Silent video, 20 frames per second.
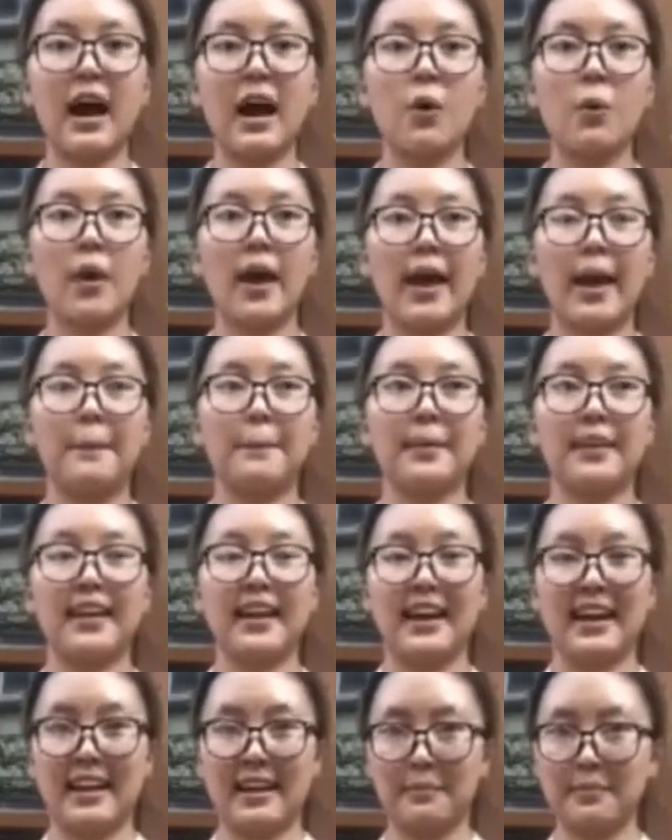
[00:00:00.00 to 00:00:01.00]
how
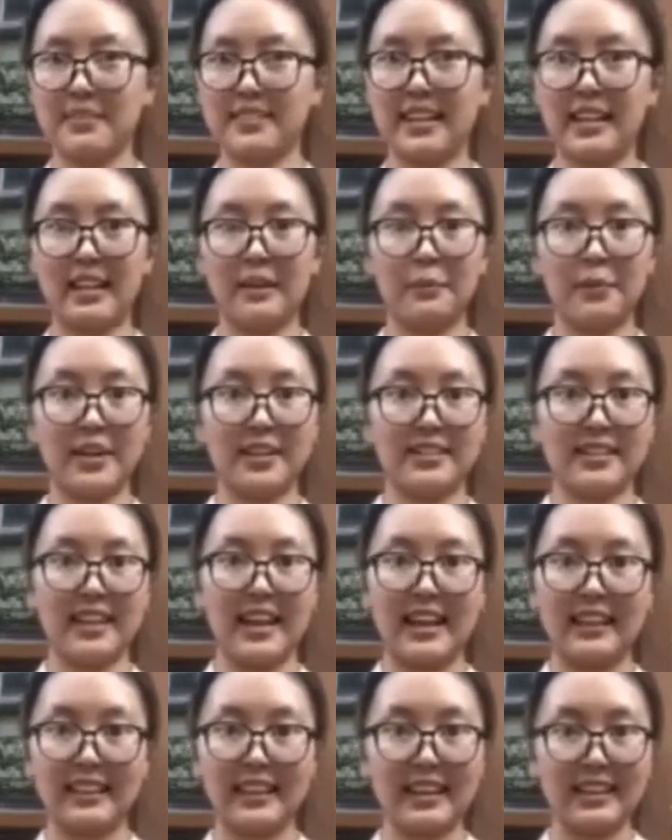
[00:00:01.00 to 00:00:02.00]
happy I am
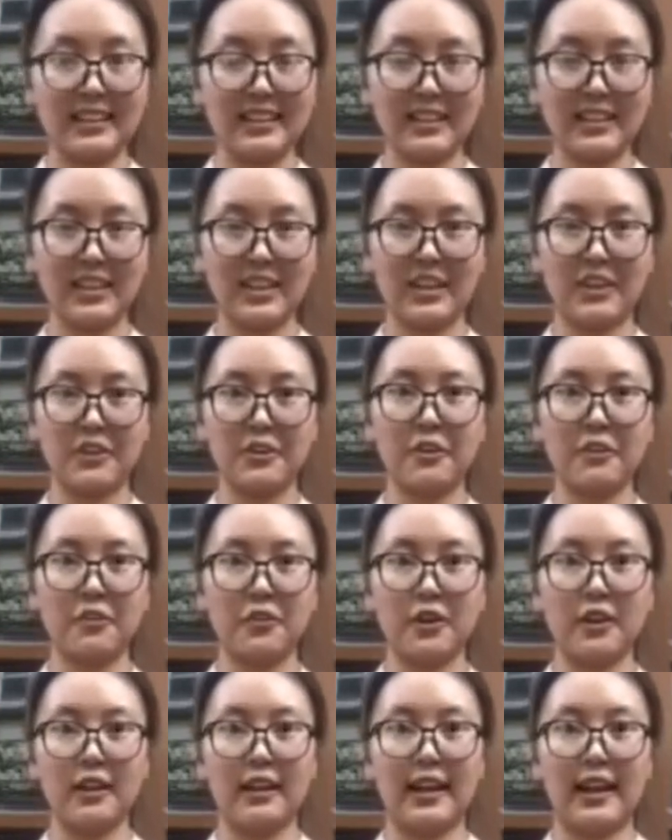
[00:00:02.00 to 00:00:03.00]
celebrating another year
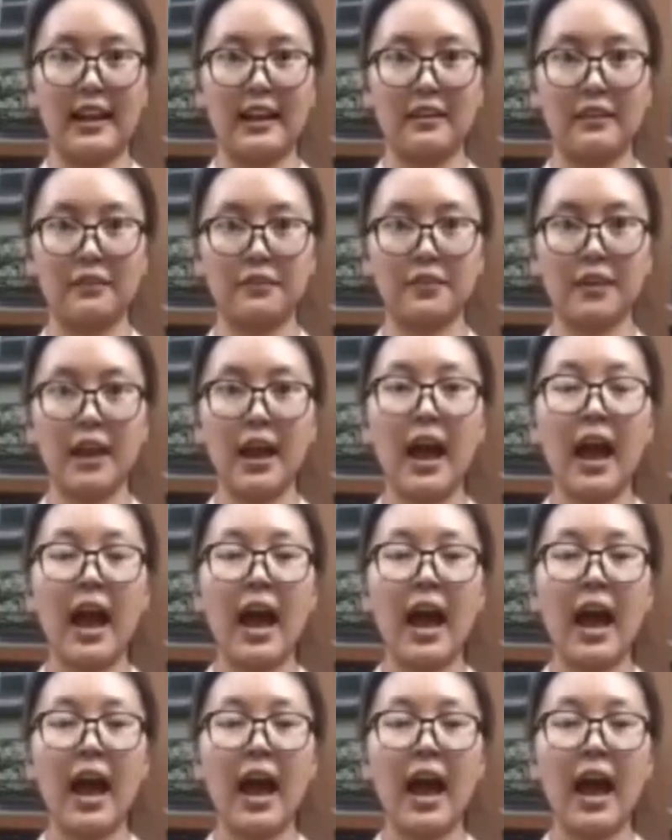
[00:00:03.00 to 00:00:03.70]
of your life.